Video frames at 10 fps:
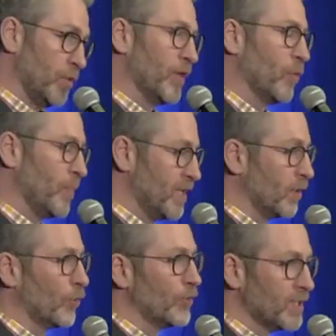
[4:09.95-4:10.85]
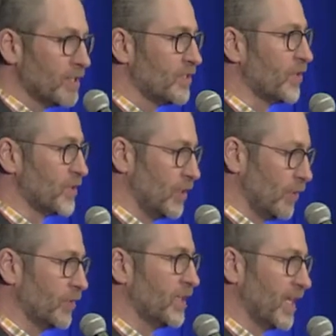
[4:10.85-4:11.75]
There would be an alert. So there's an
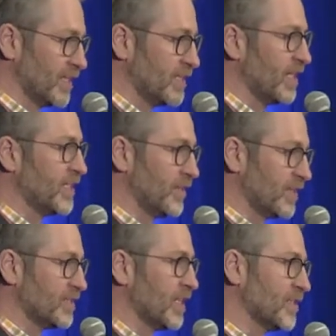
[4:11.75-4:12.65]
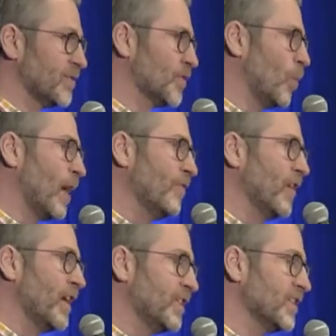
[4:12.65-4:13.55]
alert that gets sent out that says, so
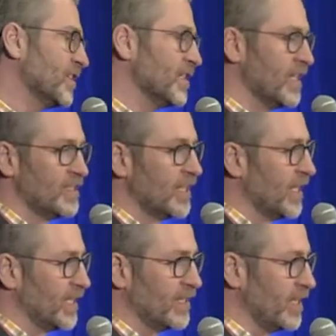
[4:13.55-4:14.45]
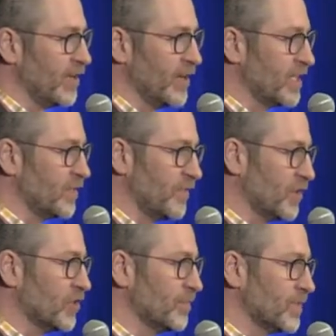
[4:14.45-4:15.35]
Wi-Fi, it doesn't need to connect to the internet to
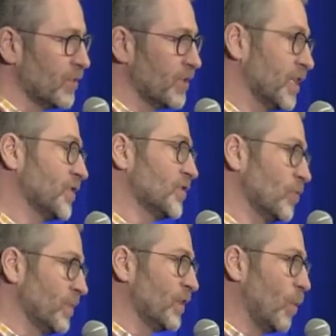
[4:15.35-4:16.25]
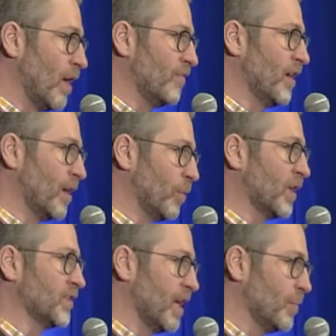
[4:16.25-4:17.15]
function, so it does assume that the Wi-Fi
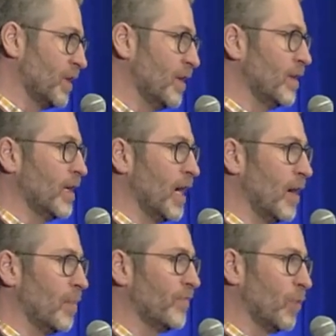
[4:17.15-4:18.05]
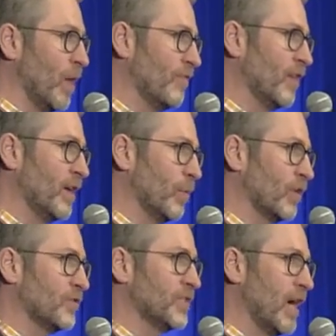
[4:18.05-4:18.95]
network is up. If the Wi-Fi network
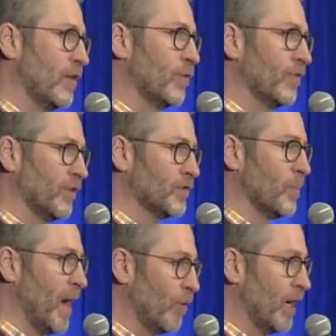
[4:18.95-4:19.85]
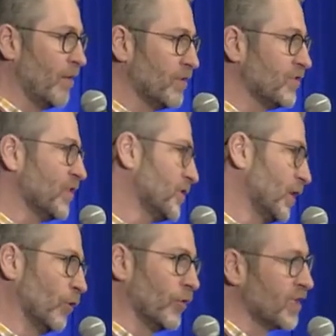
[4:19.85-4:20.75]
goes down or if there's a power outage, there's an
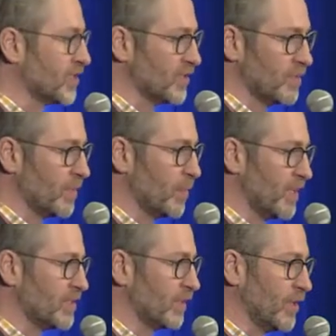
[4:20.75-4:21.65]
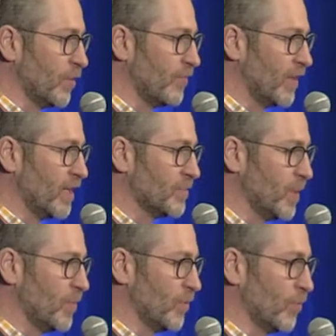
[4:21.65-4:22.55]
alerting system that basically notifies
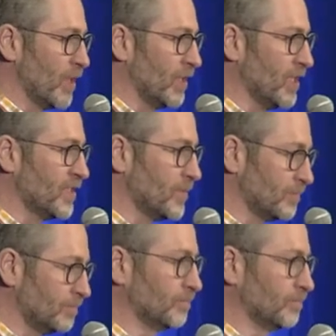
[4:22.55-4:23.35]
people who are on the list.